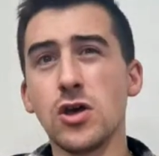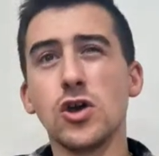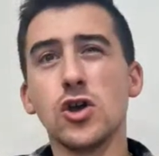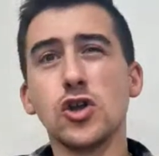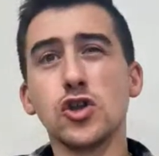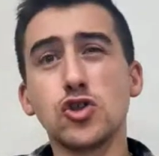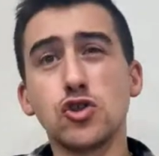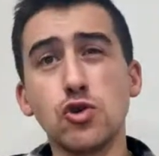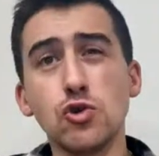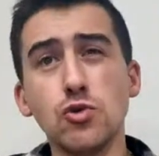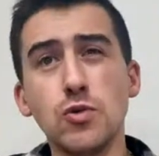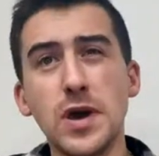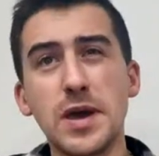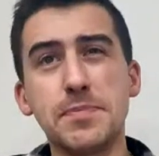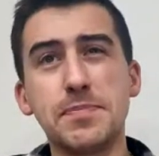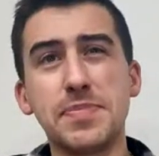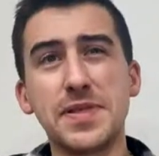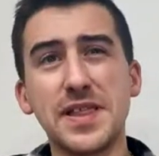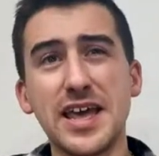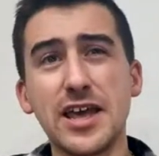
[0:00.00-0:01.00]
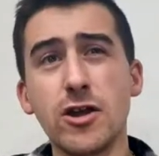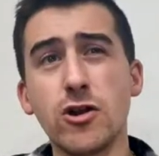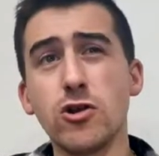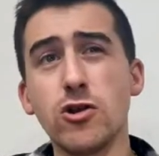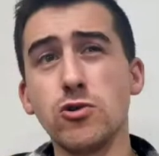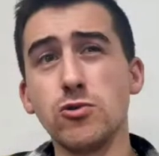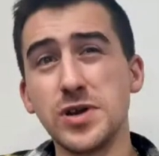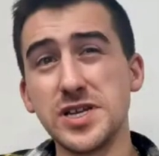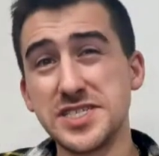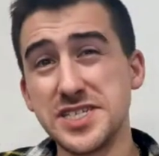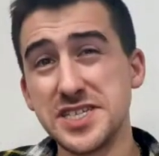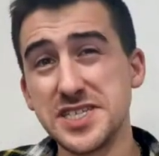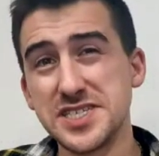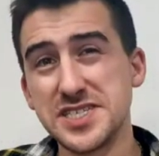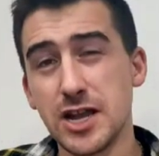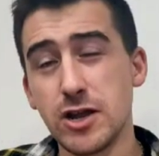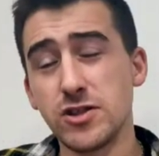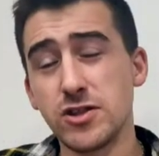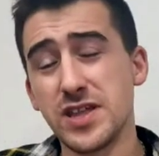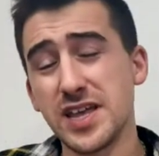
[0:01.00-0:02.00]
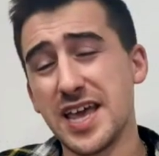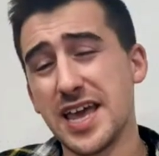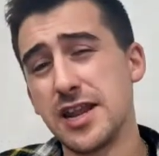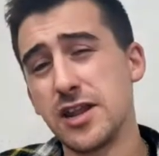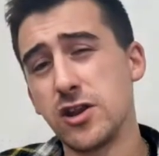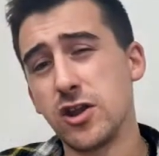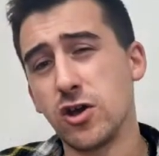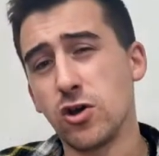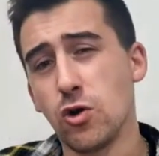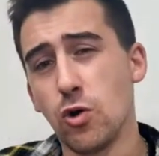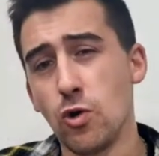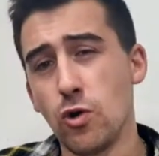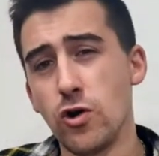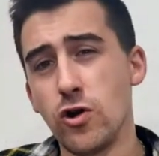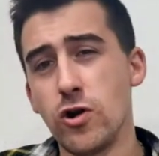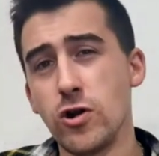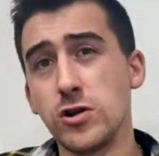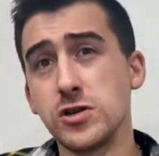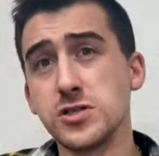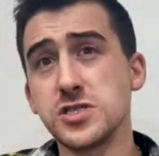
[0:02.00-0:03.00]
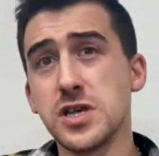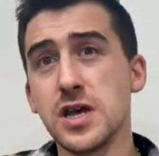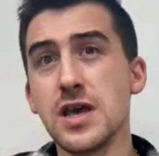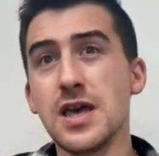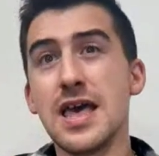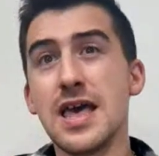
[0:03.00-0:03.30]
two-way player who isn't scared to get in the corners,